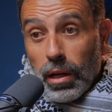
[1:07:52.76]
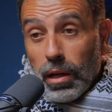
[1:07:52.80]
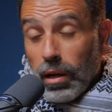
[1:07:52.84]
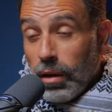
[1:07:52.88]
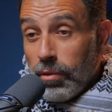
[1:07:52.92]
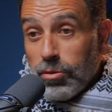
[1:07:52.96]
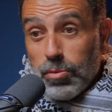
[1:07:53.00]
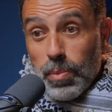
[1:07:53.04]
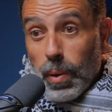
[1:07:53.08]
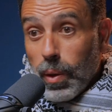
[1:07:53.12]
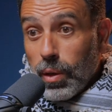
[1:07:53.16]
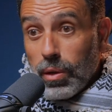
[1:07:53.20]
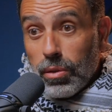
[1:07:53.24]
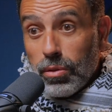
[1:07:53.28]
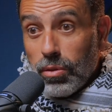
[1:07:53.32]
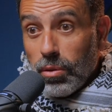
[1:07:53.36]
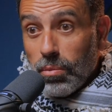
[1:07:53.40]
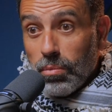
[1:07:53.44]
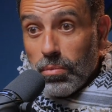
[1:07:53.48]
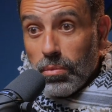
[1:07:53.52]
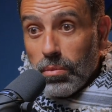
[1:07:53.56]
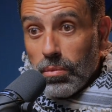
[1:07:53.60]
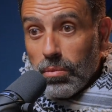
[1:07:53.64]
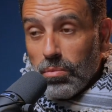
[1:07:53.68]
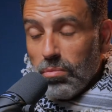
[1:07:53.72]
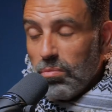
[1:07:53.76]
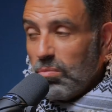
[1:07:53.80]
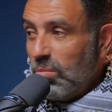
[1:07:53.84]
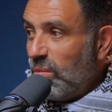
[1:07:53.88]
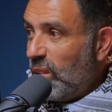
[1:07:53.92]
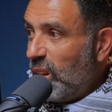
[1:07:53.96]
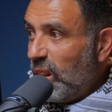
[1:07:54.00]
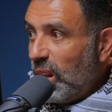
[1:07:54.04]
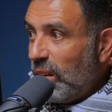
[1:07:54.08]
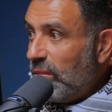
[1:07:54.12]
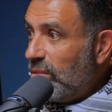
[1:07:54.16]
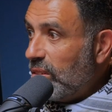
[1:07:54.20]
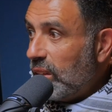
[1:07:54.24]
I've spoken to him.
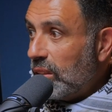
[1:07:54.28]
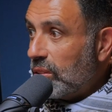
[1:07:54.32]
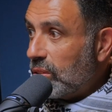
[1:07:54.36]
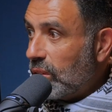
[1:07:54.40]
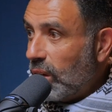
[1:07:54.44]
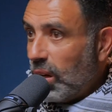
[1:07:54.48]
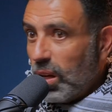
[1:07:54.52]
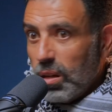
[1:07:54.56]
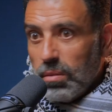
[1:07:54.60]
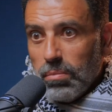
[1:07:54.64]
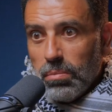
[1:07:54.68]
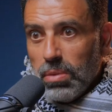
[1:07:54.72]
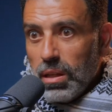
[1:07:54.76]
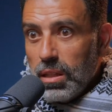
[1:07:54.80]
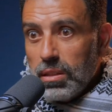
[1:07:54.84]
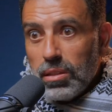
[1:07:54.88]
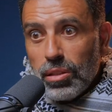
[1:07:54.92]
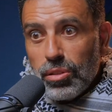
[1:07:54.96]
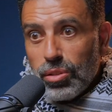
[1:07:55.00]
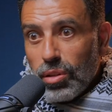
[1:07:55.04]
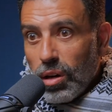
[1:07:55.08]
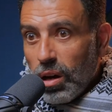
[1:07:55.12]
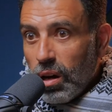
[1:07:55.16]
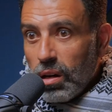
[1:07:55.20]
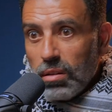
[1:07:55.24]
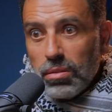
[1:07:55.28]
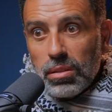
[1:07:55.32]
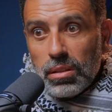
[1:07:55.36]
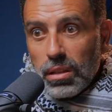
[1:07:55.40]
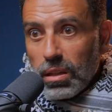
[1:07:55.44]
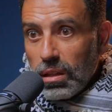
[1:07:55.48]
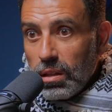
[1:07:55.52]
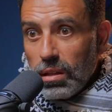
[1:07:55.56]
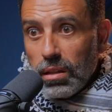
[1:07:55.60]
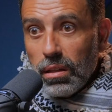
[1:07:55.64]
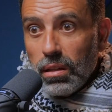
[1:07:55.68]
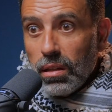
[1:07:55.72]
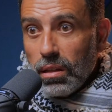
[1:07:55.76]
Loveliest guy, but he's as
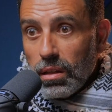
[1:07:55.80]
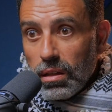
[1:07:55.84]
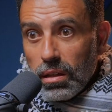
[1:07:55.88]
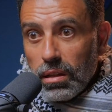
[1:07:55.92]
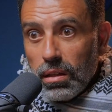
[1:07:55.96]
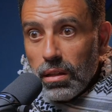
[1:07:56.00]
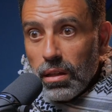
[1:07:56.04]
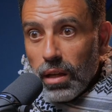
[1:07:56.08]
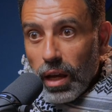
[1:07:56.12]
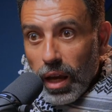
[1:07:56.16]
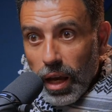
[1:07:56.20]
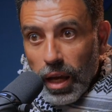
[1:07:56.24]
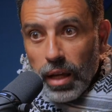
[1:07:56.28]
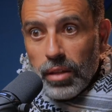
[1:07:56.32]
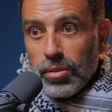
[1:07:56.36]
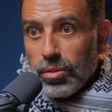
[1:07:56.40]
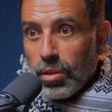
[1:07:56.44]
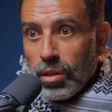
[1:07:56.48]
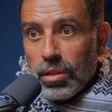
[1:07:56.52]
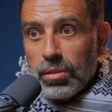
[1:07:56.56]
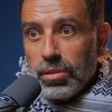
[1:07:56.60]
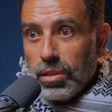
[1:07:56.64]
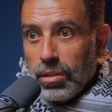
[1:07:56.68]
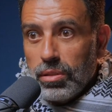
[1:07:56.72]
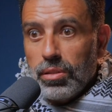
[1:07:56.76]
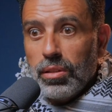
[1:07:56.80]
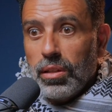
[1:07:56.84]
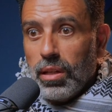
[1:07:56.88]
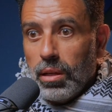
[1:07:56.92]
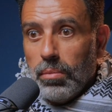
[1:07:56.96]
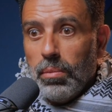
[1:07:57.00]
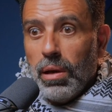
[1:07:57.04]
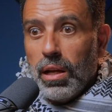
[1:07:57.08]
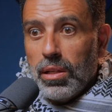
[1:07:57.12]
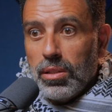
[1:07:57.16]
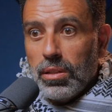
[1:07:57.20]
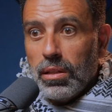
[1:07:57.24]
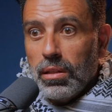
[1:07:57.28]
Aussie as you can
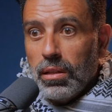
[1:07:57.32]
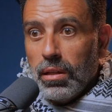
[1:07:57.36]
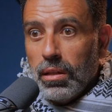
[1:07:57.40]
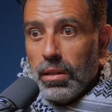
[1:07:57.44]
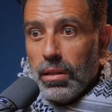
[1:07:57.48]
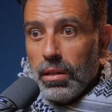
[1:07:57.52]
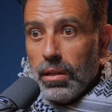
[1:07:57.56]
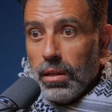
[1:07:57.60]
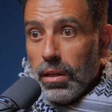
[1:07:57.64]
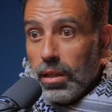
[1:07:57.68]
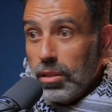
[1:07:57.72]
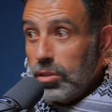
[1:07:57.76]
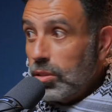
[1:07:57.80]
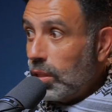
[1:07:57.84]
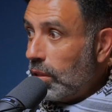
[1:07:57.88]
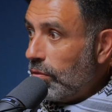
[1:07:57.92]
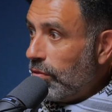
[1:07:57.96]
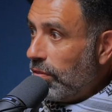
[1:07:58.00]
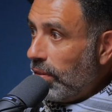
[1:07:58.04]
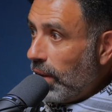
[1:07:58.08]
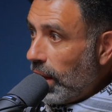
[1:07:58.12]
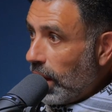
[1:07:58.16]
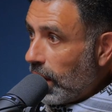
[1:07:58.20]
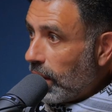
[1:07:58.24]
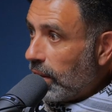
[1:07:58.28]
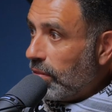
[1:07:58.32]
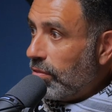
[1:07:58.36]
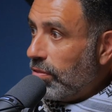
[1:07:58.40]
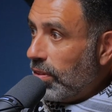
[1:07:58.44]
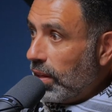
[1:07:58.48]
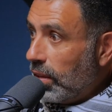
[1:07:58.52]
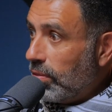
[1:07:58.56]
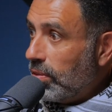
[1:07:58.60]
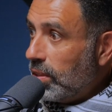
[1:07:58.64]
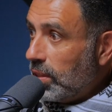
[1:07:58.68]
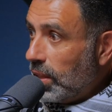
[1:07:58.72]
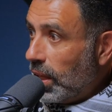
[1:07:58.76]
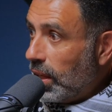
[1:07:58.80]
imagine. He's got a flag in
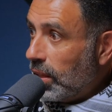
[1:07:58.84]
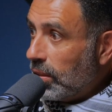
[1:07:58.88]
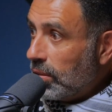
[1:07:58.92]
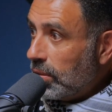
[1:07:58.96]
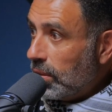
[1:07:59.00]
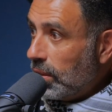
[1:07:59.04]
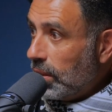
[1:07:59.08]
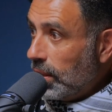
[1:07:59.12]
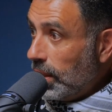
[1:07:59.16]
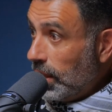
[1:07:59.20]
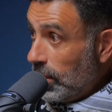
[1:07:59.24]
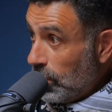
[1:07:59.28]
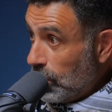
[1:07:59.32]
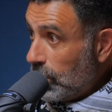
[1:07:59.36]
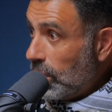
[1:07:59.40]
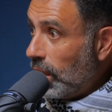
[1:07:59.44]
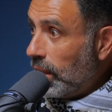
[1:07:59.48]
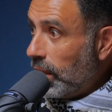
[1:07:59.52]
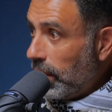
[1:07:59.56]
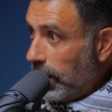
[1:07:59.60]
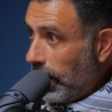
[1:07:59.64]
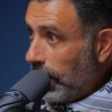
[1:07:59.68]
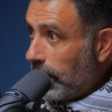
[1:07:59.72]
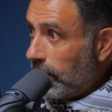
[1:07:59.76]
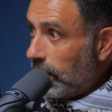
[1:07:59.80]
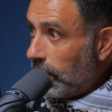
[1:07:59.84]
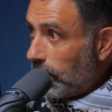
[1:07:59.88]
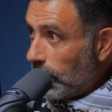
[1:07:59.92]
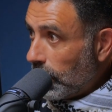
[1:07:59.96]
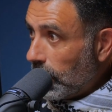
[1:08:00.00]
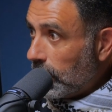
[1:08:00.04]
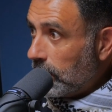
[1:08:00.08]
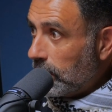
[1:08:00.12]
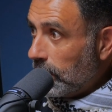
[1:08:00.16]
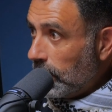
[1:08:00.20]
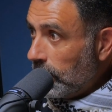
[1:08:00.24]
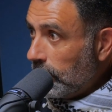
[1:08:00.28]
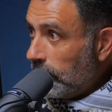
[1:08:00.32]
front of his house in solidarity with
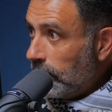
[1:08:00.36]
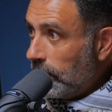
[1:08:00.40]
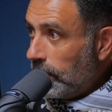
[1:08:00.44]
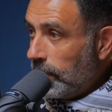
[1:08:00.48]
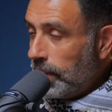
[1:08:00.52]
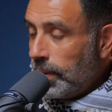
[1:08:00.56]
us, yeah?